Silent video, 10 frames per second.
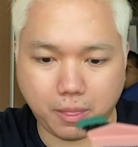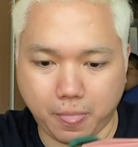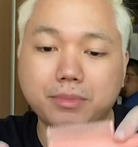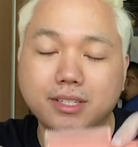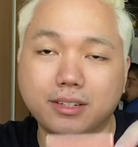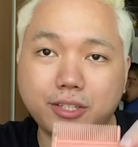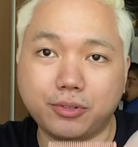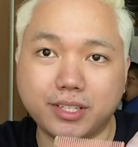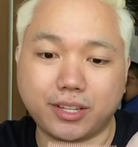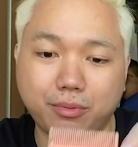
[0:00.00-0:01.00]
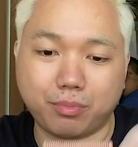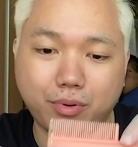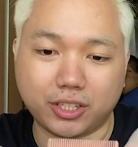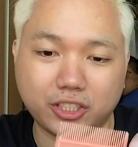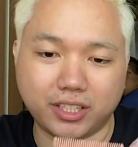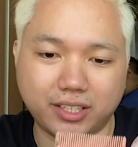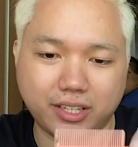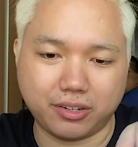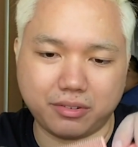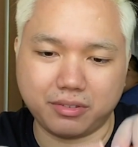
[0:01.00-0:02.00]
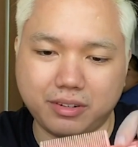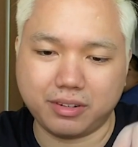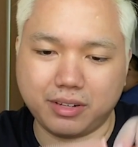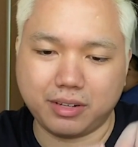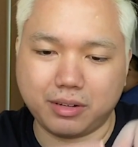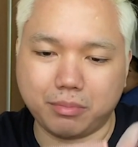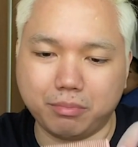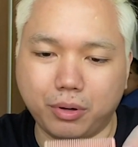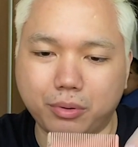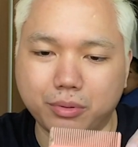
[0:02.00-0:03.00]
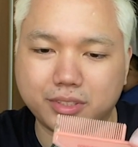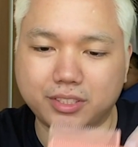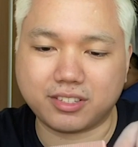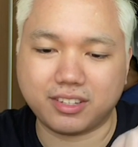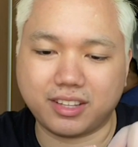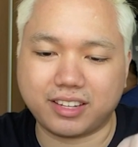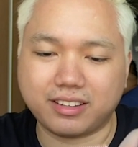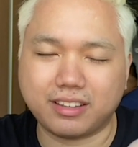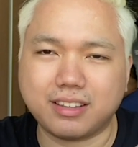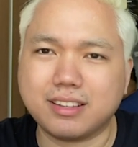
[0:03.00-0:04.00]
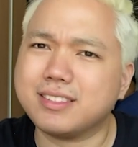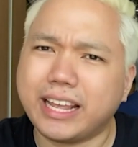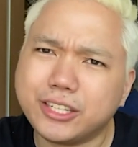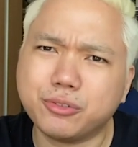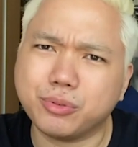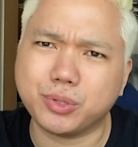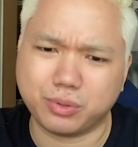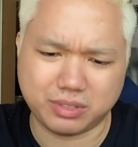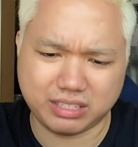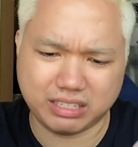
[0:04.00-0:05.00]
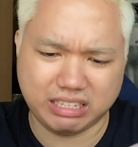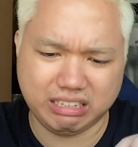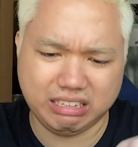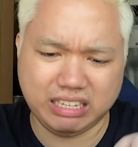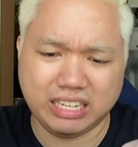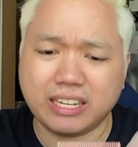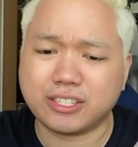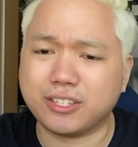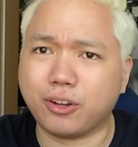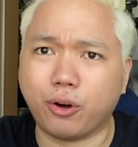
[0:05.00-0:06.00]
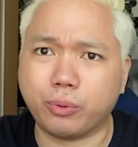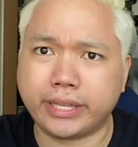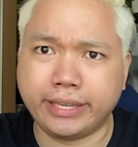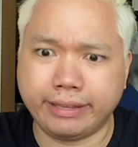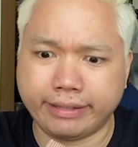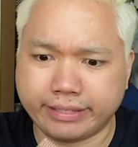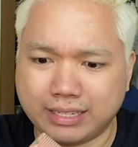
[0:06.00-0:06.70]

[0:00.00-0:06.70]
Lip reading: I'm still using their brush and their bowl just to like stay true to the whole kit.